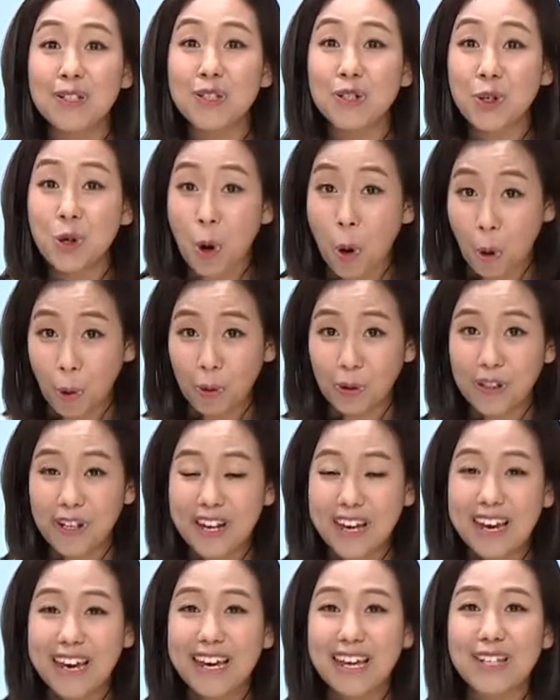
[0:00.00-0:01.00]
goal
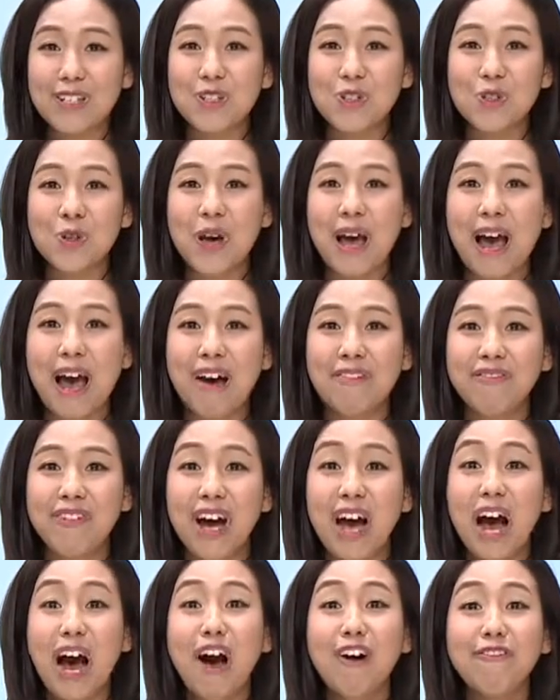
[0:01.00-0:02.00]
is to have
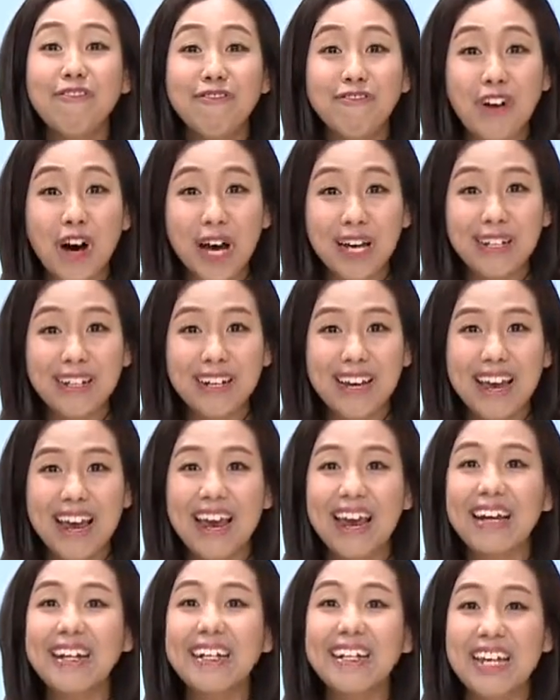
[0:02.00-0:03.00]
a fun,
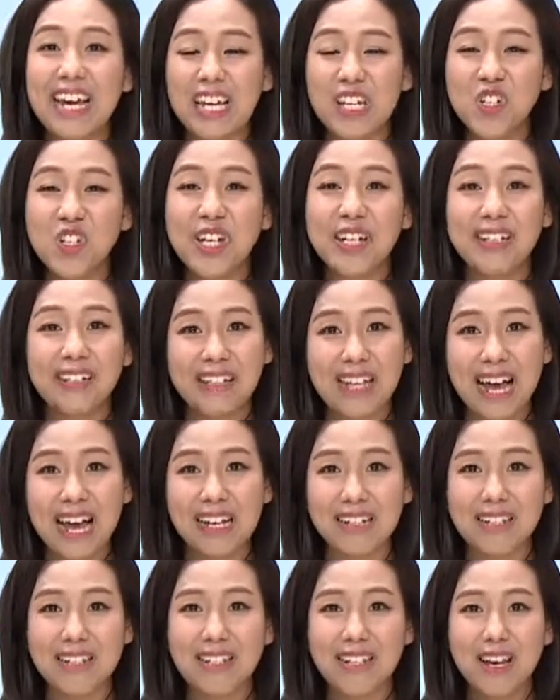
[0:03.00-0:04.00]
engaging
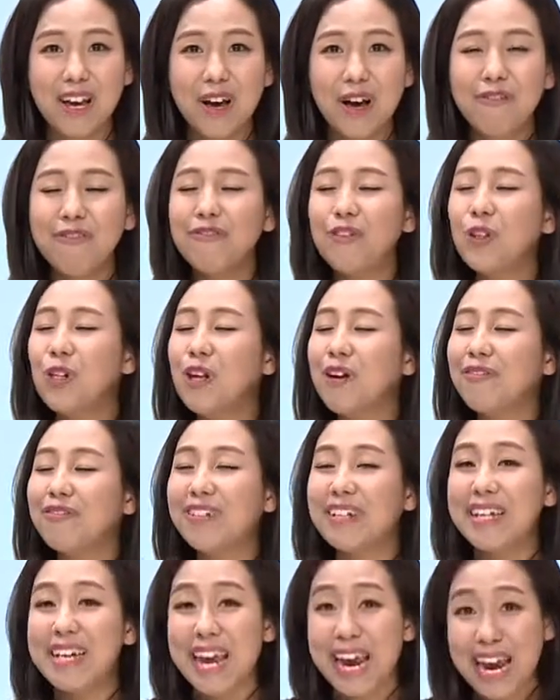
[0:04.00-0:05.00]
class full of
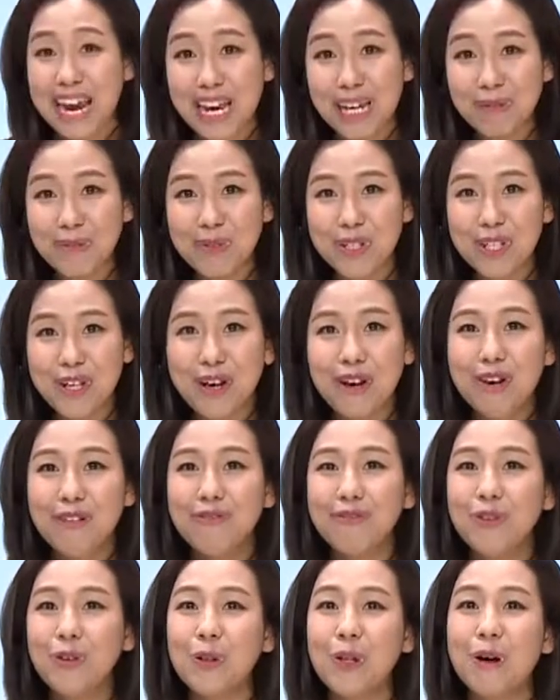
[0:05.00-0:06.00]
games,
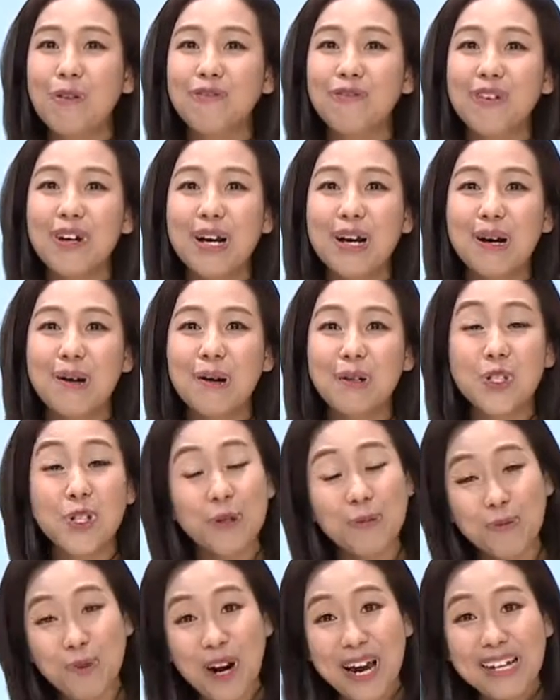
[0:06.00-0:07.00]
full of
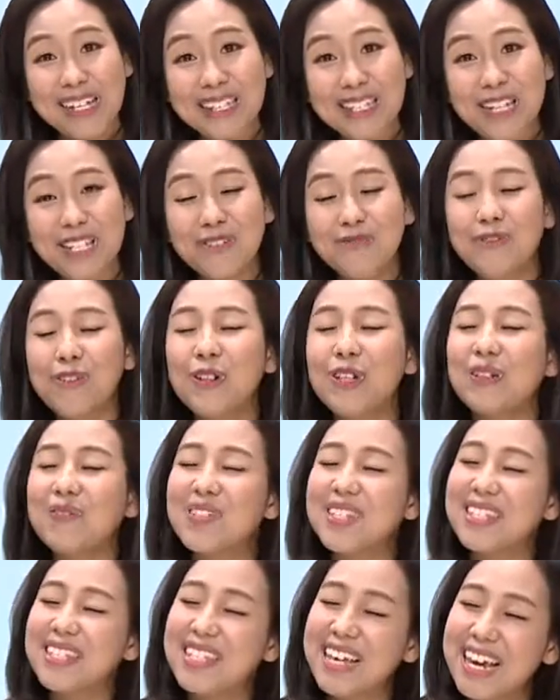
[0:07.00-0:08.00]
surprises, full of
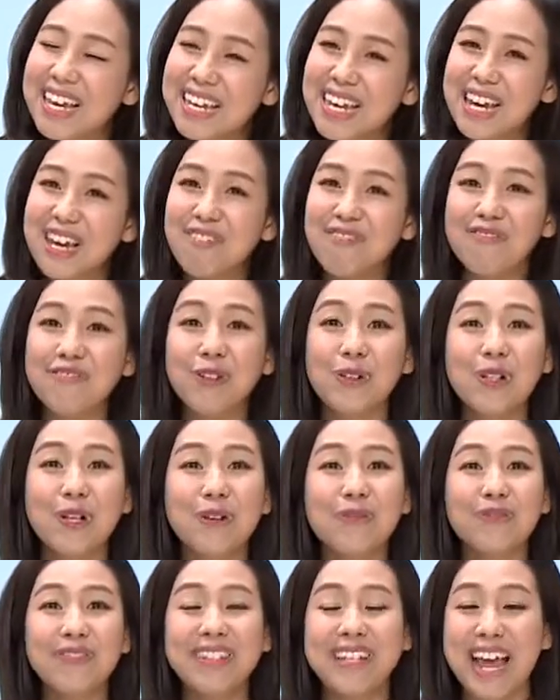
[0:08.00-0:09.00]
singing, full
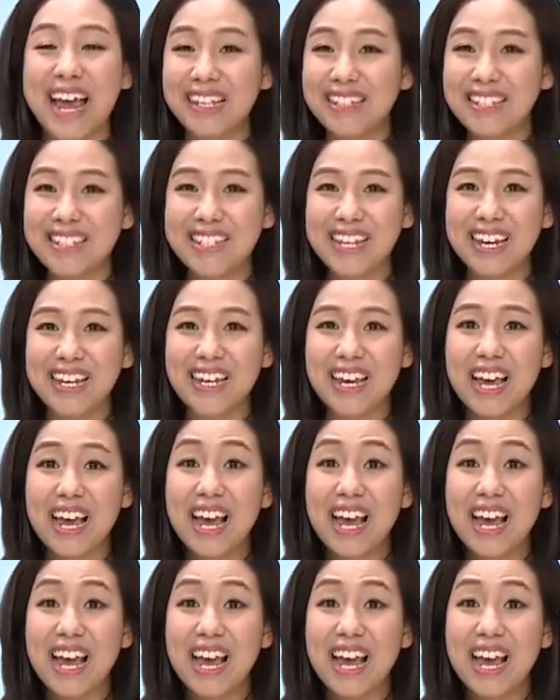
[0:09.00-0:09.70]
of dancing,